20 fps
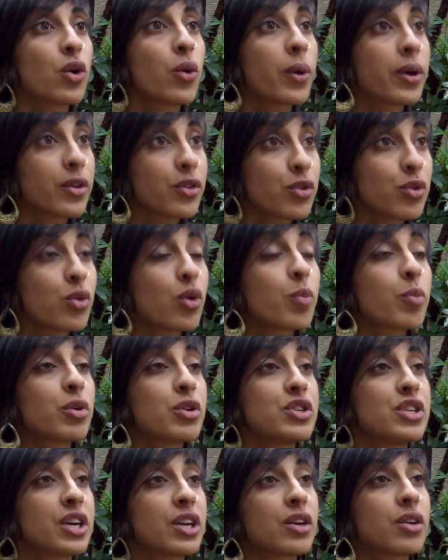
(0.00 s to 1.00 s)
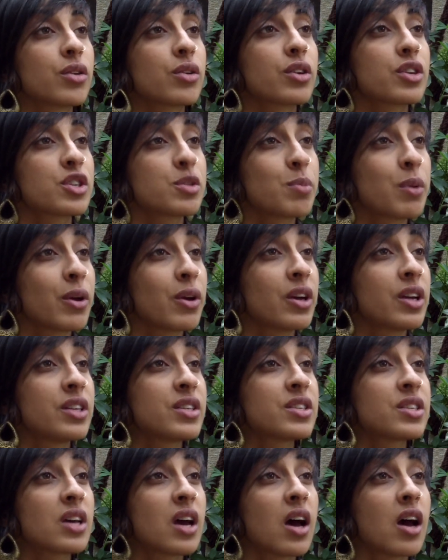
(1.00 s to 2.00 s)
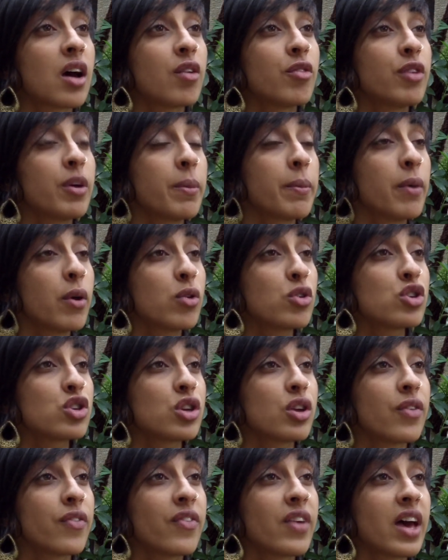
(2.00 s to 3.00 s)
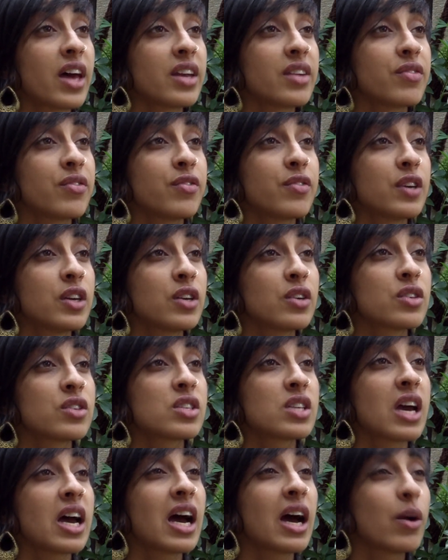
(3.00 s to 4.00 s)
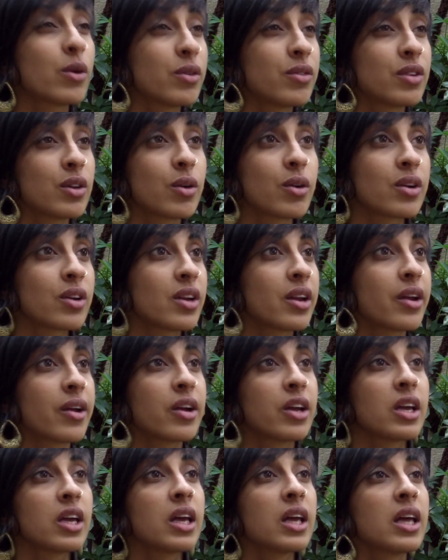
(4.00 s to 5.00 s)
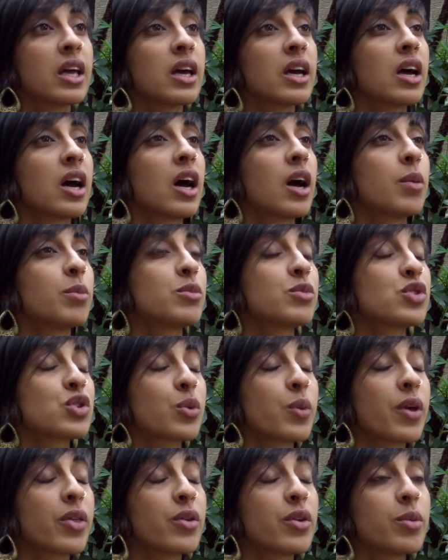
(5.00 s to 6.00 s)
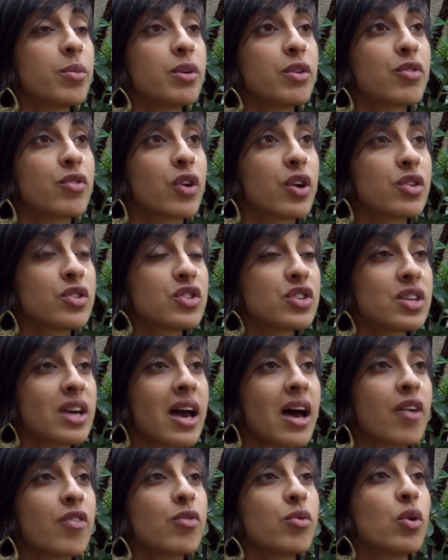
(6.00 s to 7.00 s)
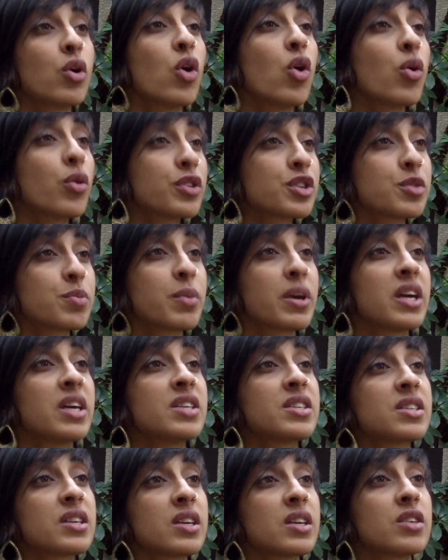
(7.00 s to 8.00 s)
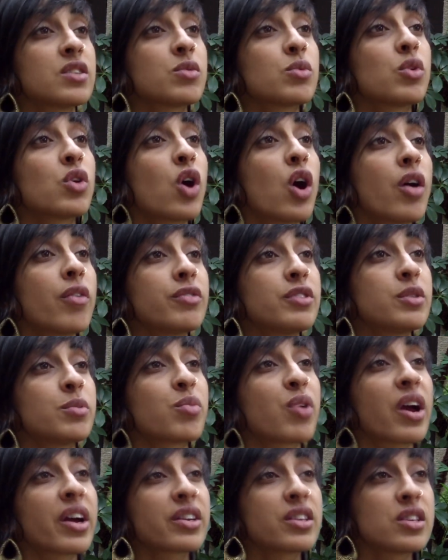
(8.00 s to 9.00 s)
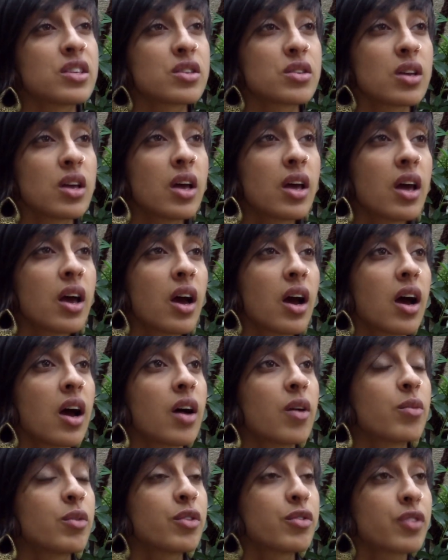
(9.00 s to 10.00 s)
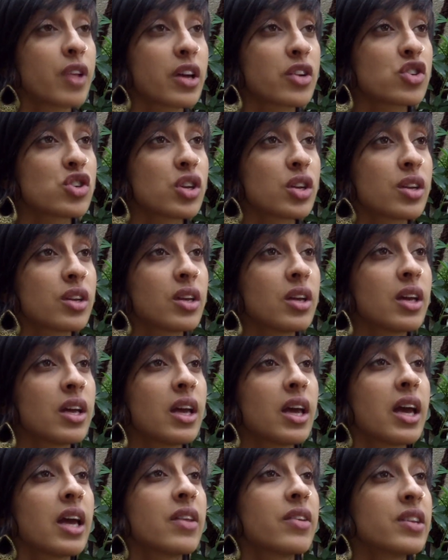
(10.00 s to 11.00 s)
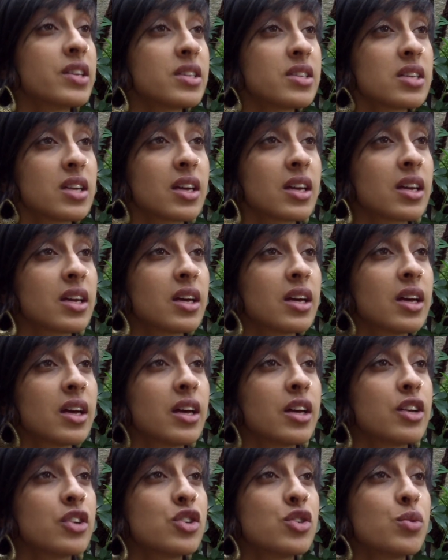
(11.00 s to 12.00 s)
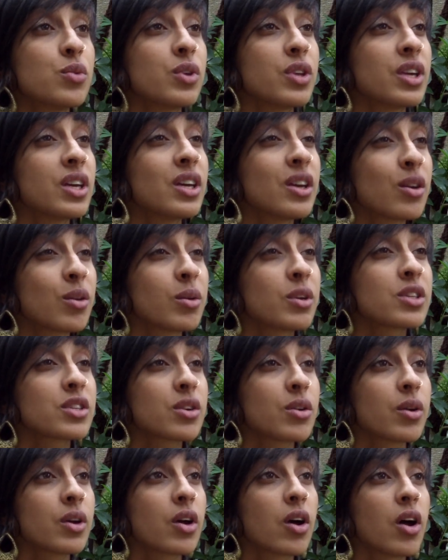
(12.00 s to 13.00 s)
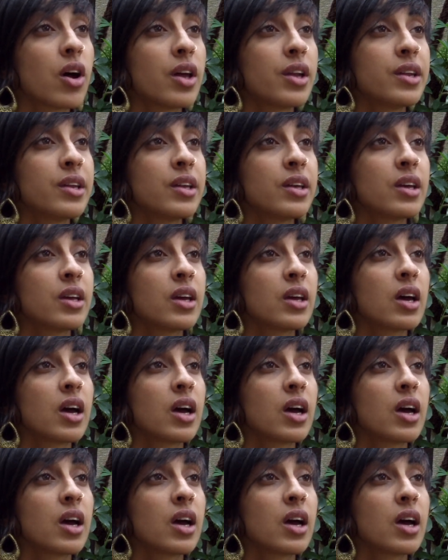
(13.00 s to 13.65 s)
going through a particular experience of emotion that feels out of the ordinary. So whether it be for our staff, we'll hold space and we'll often practice reflection and listening to really hear what's going on.